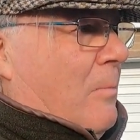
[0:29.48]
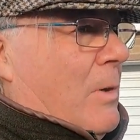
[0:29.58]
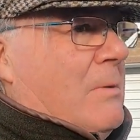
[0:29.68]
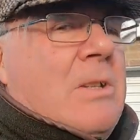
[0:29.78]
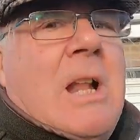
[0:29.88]

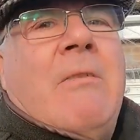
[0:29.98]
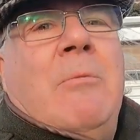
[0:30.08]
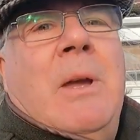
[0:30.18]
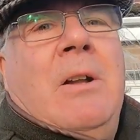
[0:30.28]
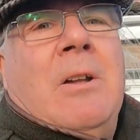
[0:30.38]
one reason I
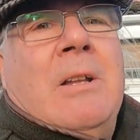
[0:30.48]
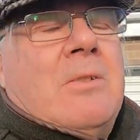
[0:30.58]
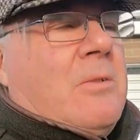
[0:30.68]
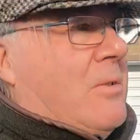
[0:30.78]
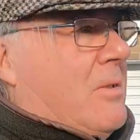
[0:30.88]
haven't been on
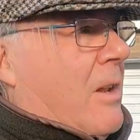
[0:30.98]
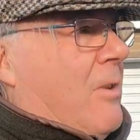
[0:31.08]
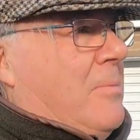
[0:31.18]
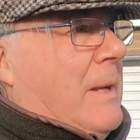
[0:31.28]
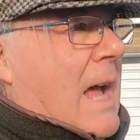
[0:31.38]
is because I
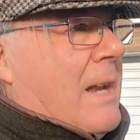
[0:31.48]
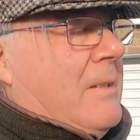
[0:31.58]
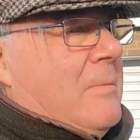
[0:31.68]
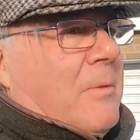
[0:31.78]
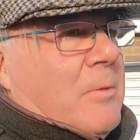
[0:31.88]
lost my
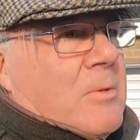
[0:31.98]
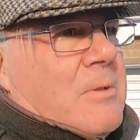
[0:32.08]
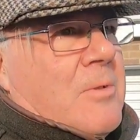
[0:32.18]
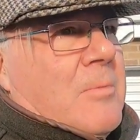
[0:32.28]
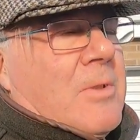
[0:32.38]
dad before
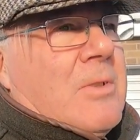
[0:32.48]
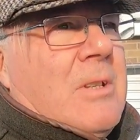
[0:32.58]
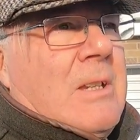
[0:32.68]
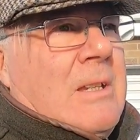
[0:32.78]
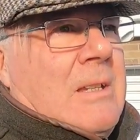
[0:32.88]
Christmas.